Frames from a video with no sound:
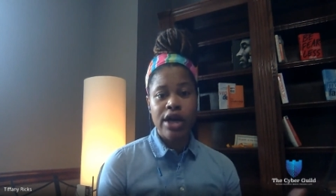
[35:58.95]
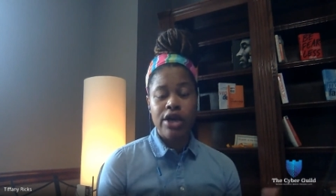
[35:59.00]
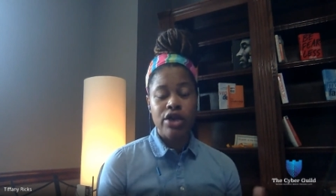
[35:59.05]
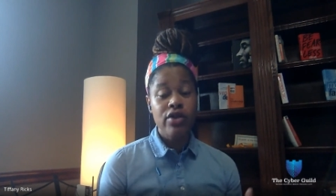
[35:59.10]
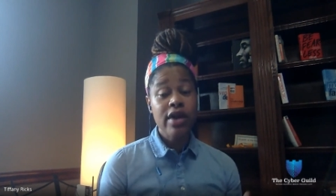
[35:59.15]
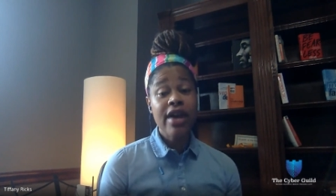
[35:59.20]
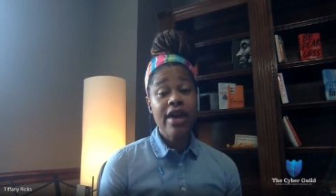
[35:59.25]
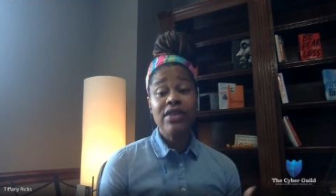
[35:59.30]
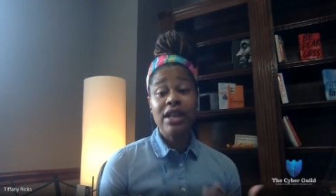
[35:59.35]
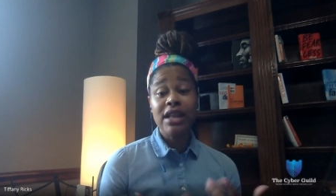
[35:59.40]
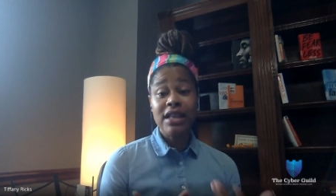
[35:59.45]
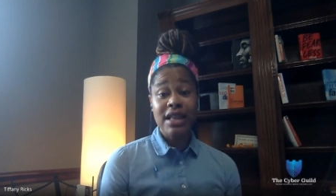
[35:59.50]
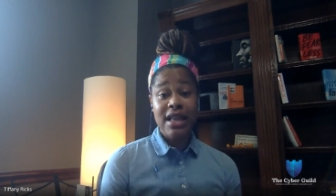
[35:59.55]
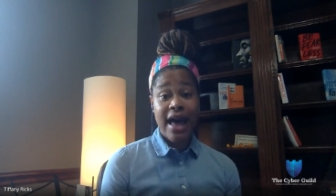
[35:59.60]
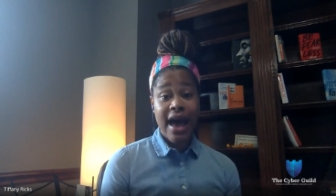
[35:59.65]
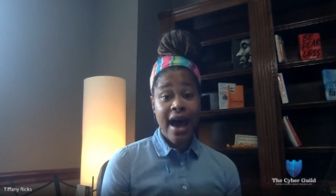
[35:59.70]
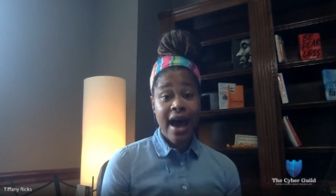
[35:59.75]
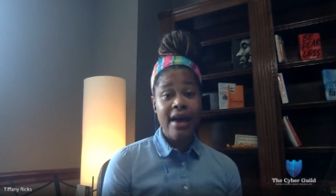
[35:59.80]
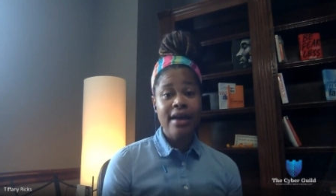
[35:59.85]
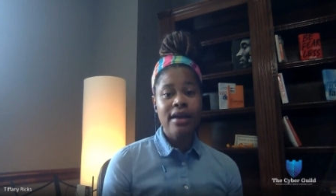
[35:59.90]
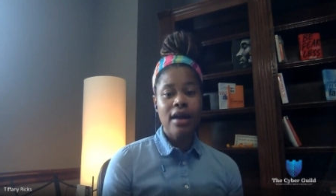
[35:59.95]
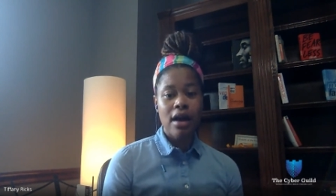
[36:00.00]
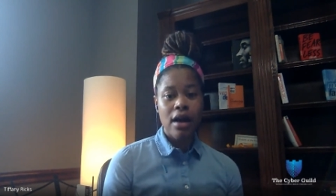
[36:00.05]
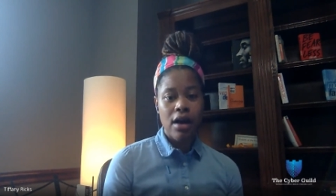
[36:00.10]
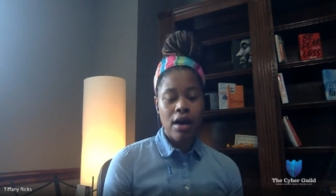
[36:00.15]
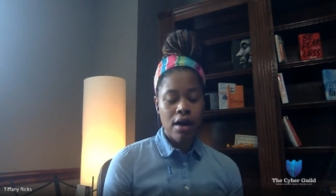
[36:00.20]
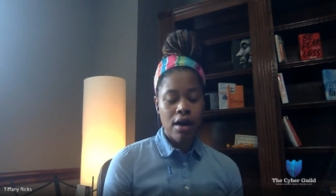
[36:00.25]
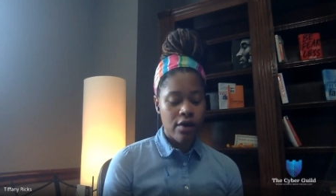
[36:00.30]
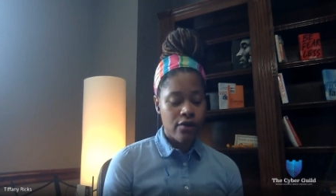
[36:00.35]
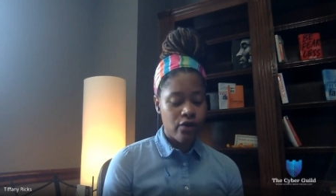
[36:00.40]
You have a lot
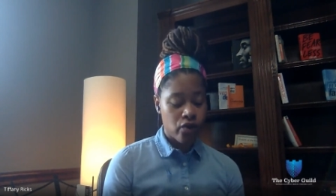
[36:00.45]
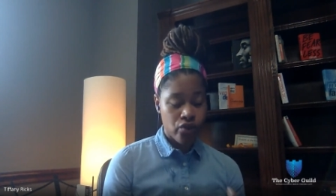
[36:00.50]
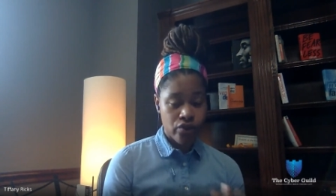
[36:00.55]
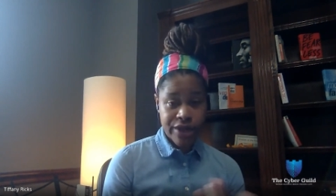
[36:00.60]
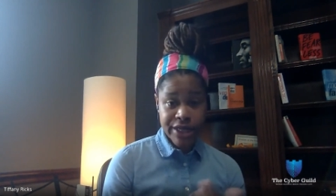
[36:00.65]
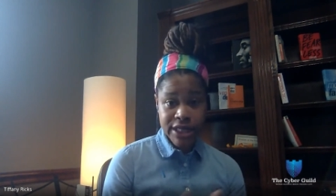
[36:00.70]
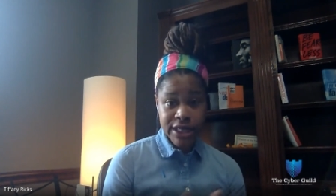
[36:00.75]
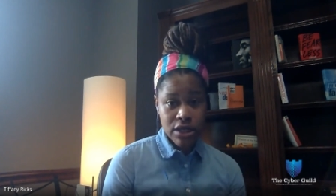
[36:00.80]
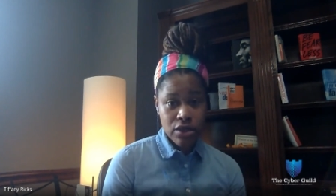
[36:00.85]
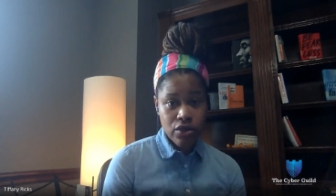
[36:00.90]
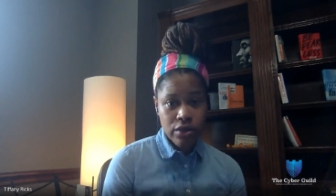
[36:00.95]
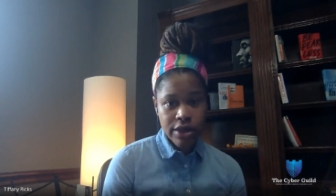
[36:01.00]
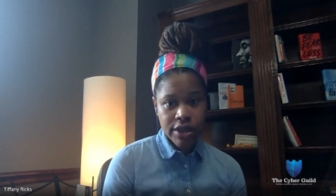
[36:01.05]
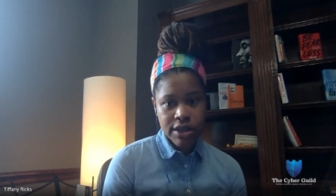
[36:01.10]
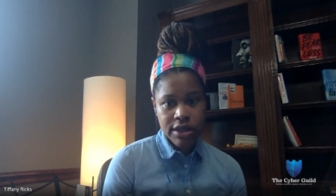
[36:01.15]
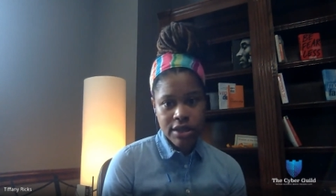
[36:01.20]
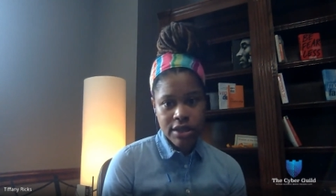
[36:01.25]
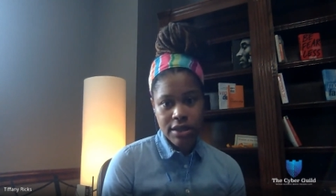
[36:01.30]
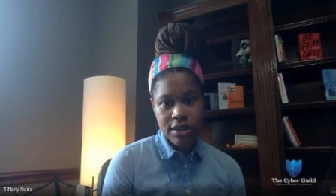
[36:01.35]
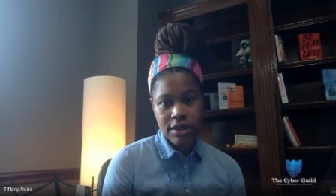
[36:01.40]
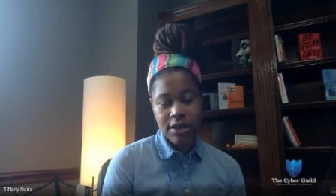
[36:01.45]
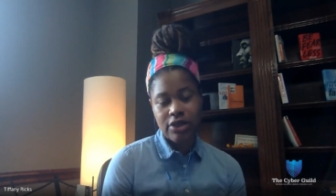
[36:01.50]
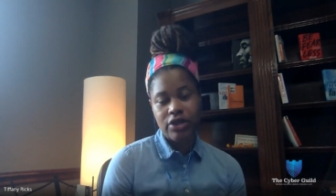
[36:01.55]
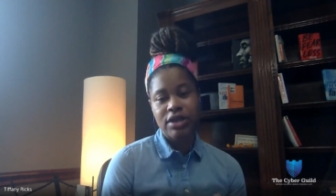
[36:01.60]
of resources. There's a